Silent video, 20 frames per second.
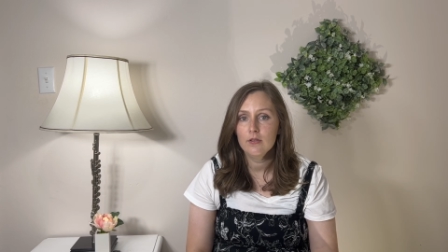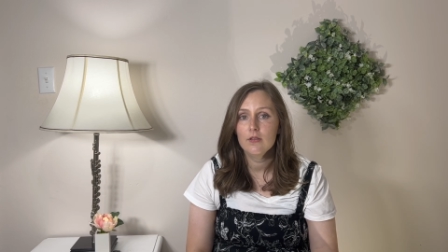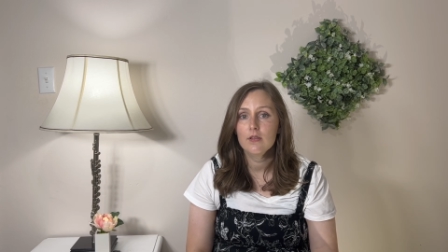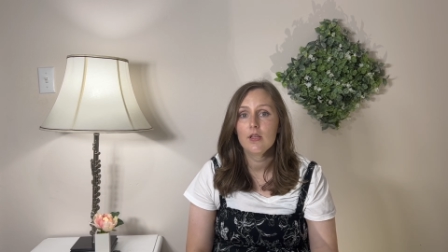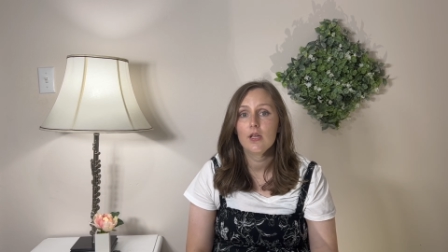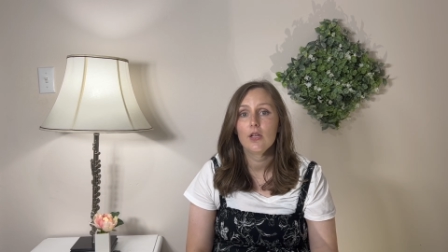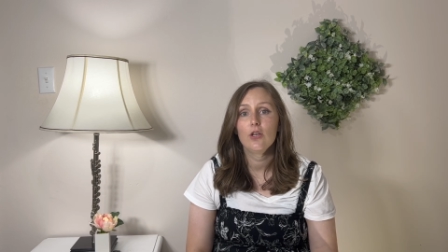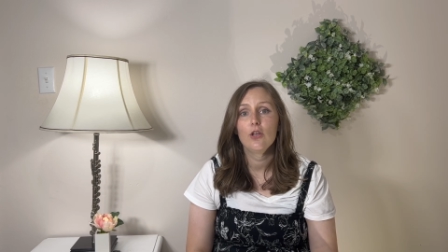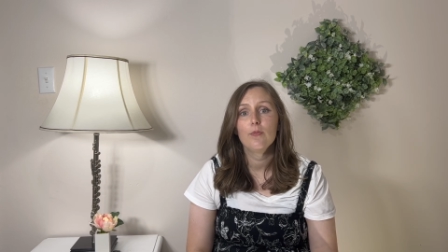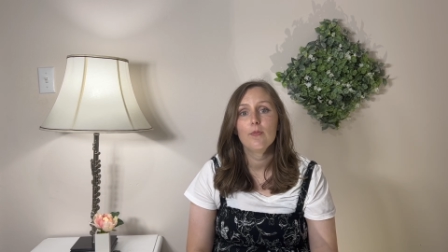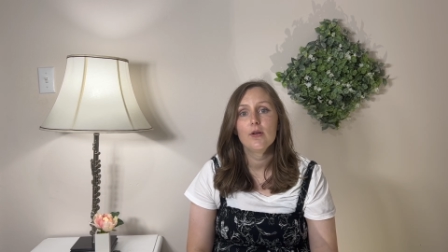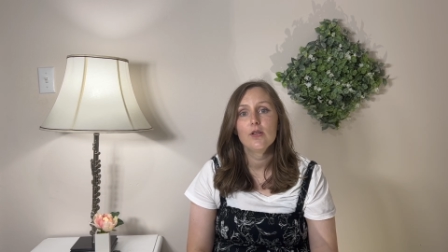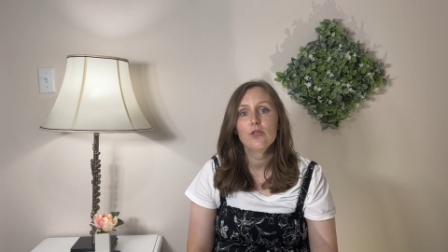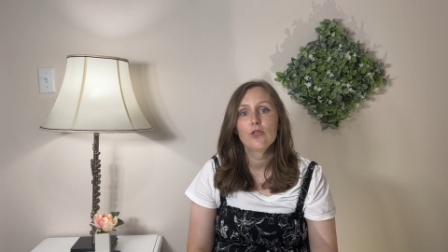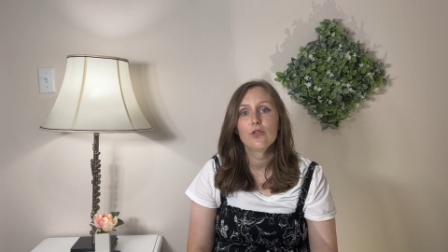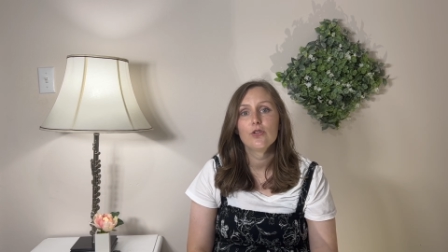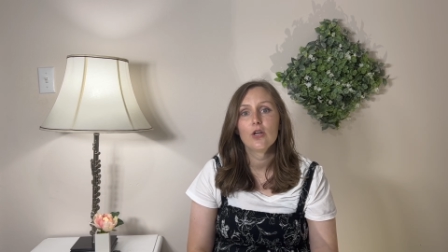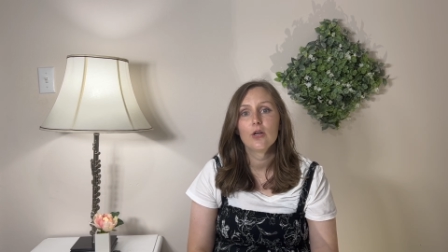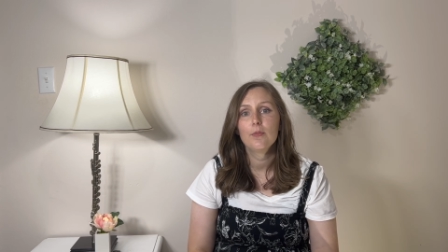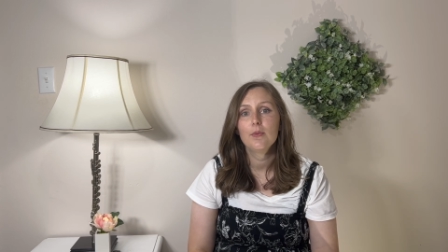then you must
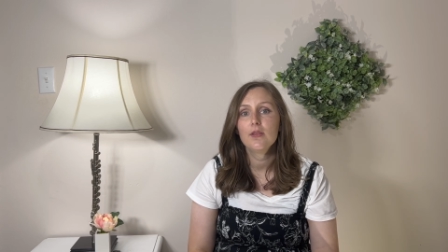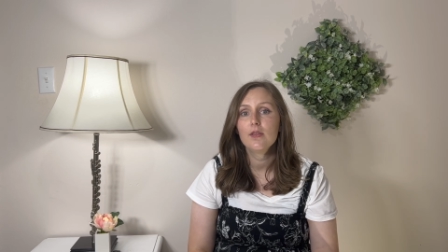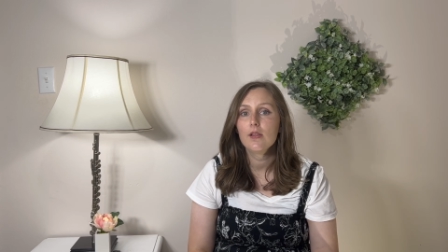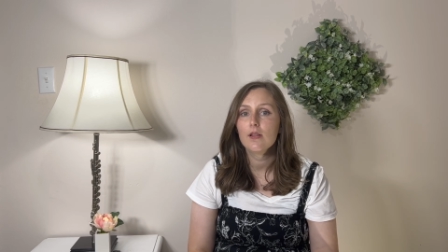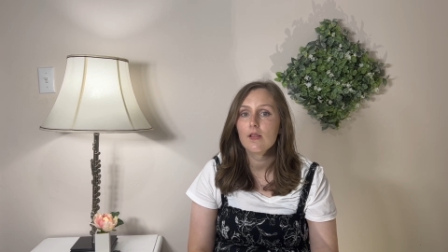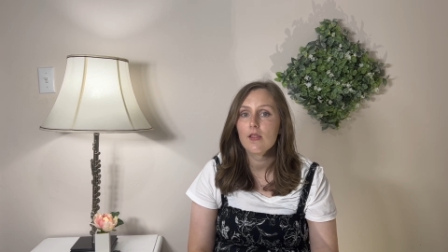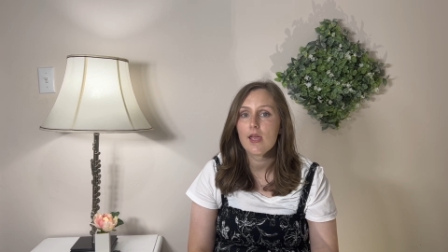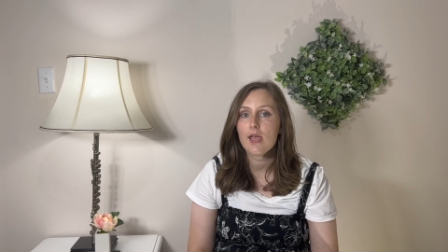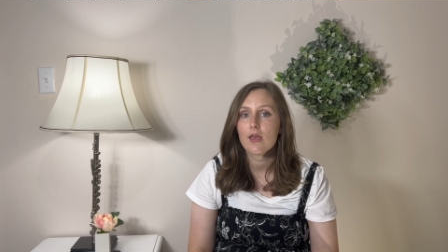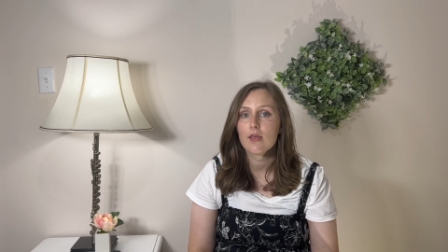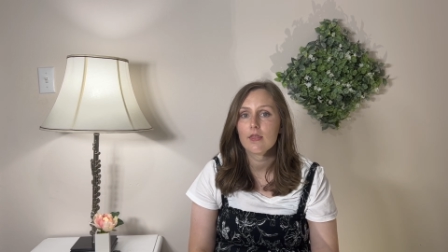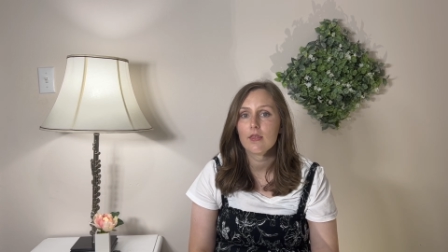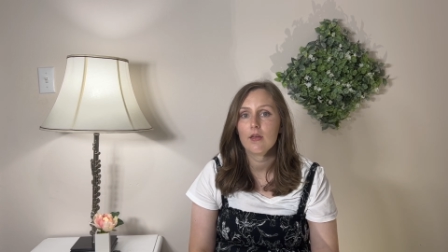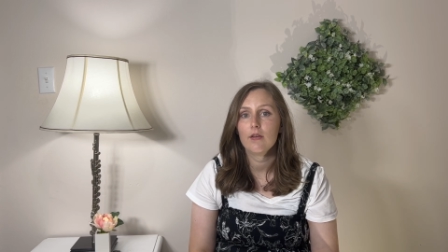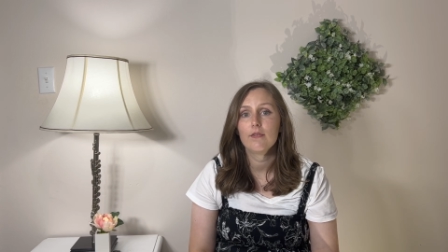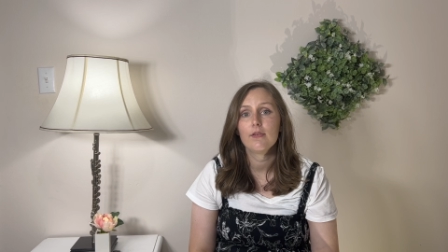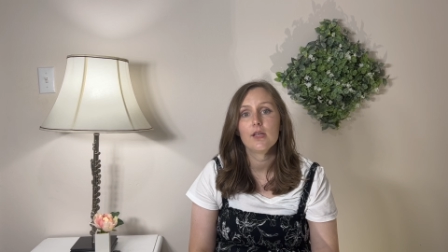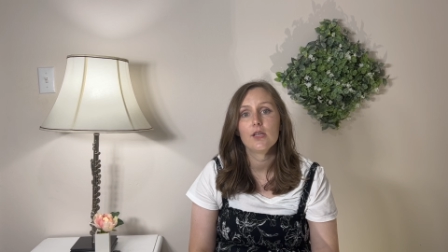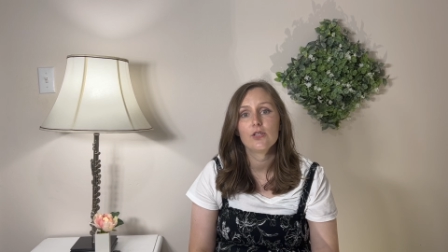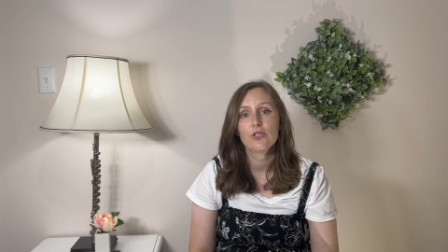determine the length
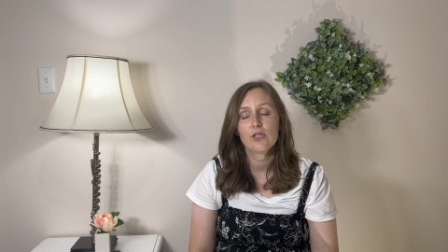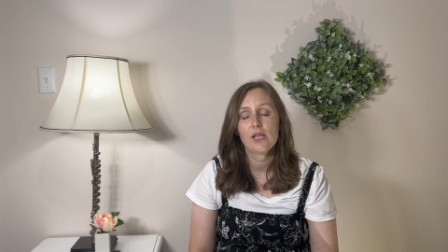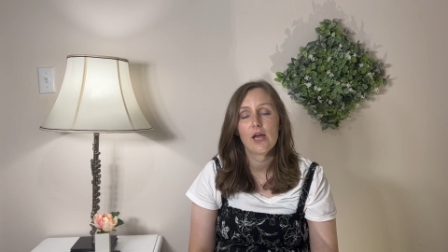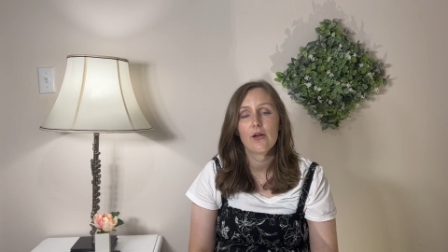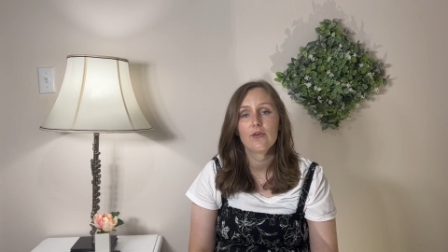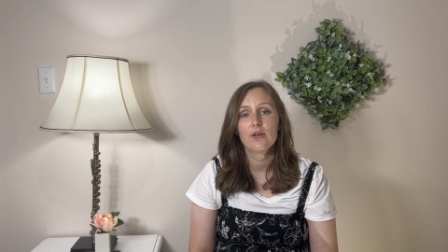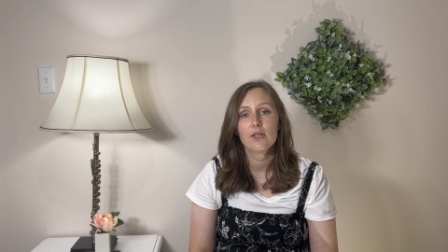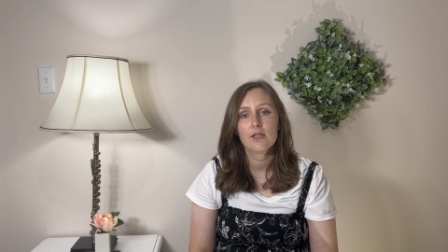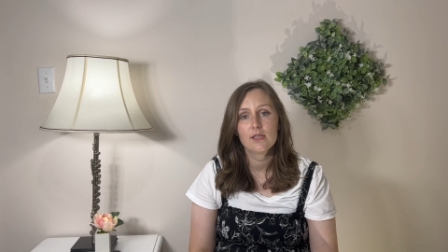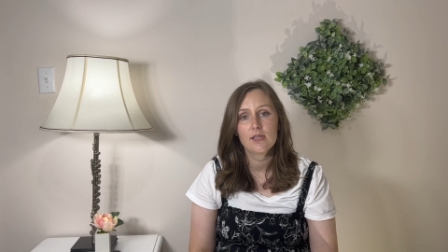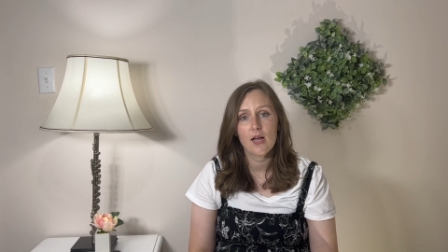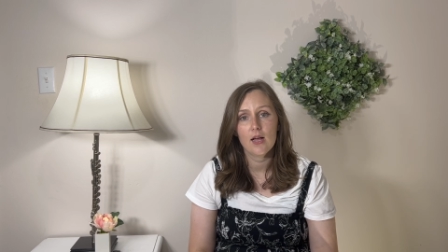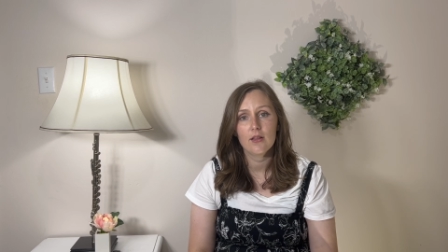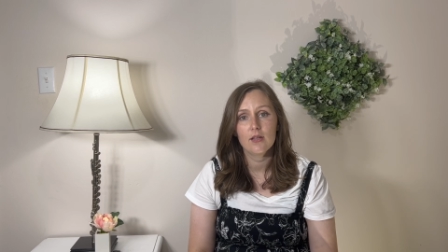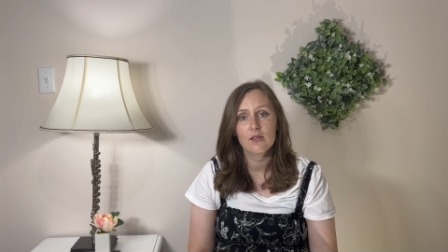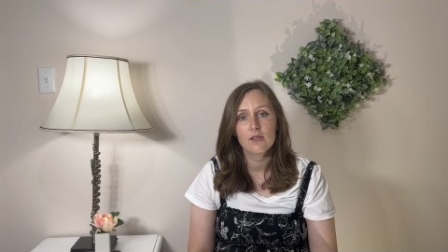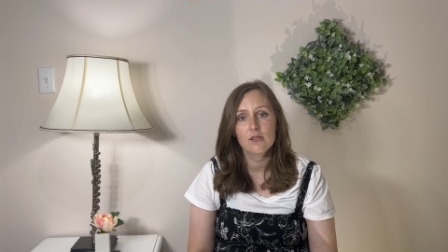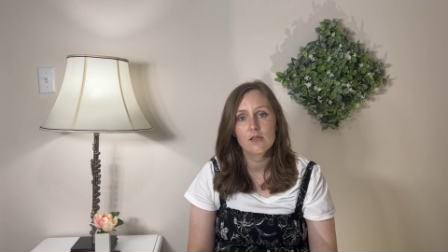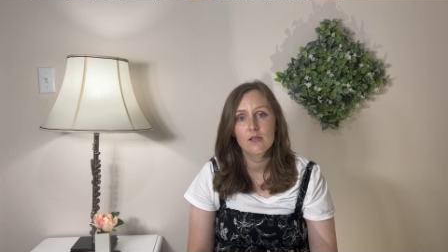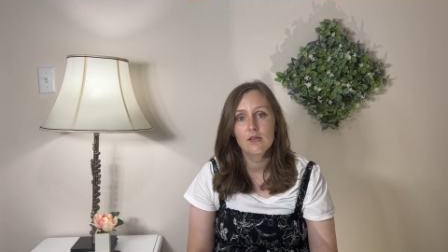of each sound and
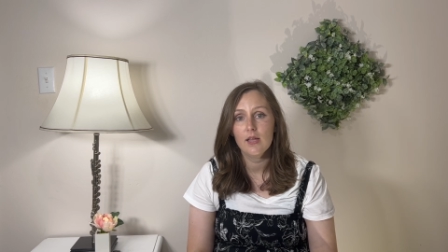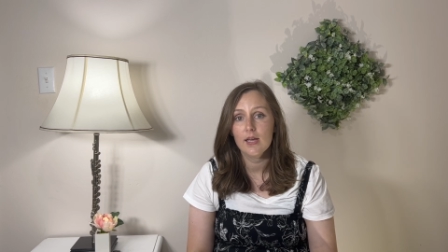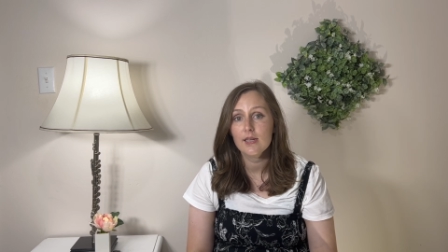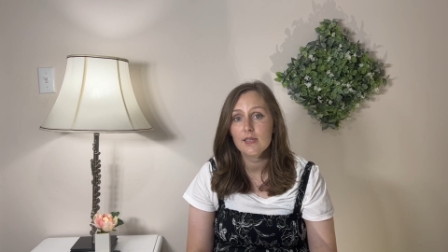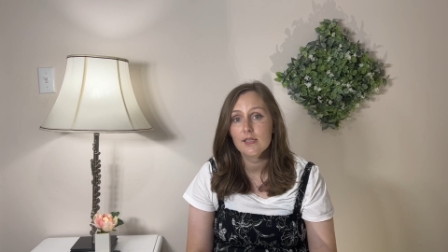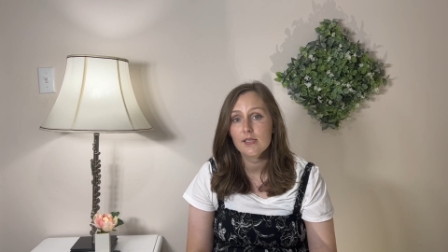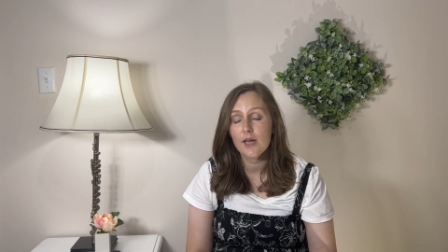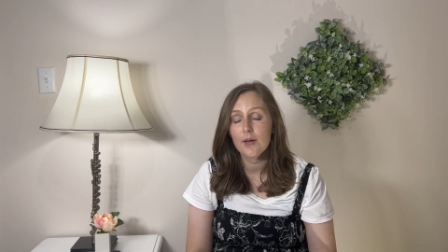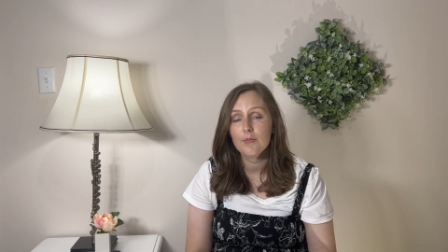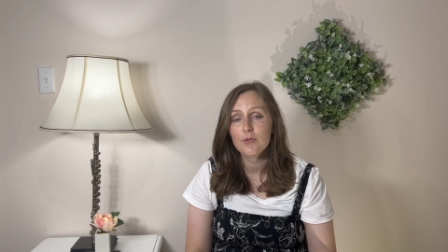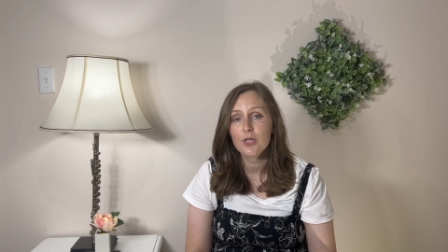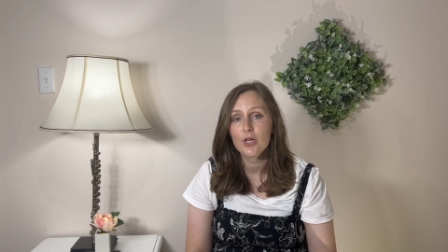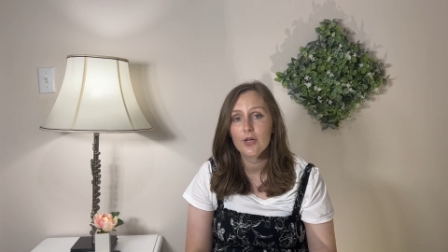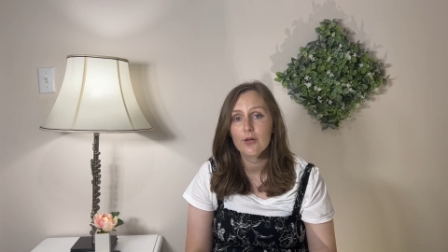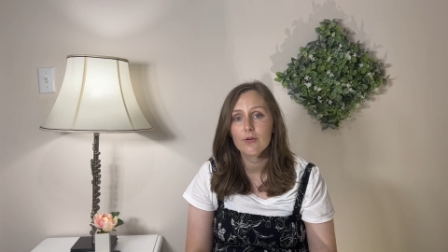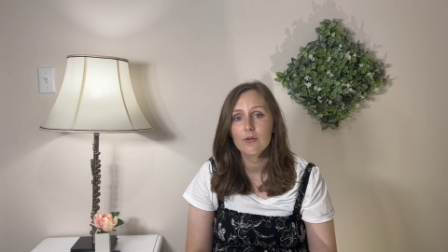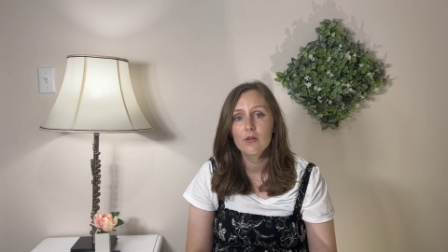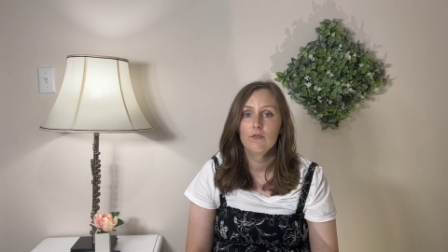silence. That's step 2.